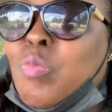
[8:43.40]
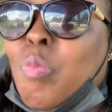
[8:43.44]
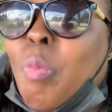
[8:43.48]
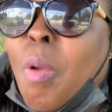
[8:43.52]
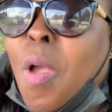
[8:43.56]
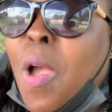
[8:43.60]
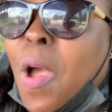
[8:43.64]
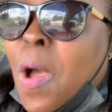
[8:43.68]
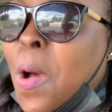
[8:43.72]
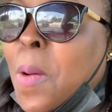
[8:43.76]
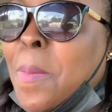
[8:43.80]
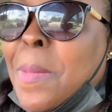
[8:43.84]

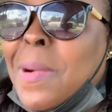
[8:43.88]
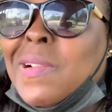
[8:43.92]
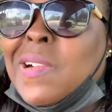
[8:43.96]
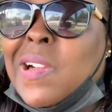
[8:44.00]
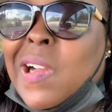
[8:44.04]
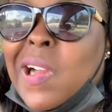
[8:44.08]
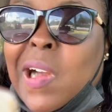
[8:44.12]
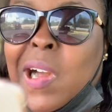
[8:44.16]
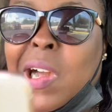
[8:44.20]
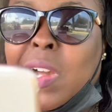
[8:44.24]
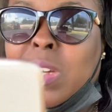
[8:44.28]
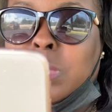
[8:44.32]
Oh my
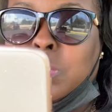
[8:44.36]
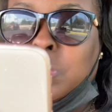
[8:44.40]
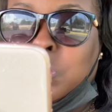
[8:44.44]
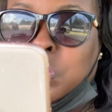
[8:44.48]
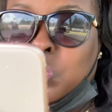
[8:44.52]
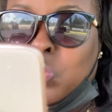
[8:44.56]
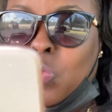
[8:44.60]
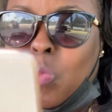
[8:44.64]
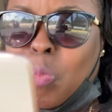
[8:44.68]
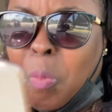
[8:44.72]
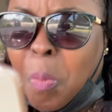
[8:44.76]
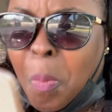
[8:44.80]
god.
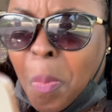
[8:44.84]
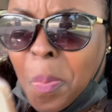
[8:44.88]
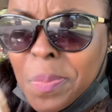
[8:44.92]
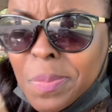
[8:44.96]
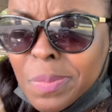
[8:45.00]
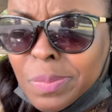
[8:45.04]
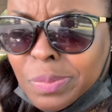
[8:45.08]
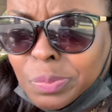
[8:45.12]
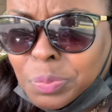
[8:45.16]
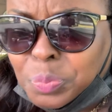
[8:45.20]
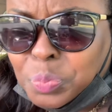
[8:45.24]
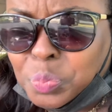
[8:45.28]

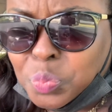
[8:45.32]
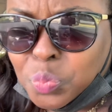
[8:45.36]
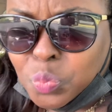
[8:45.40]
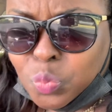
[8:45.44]
Mm.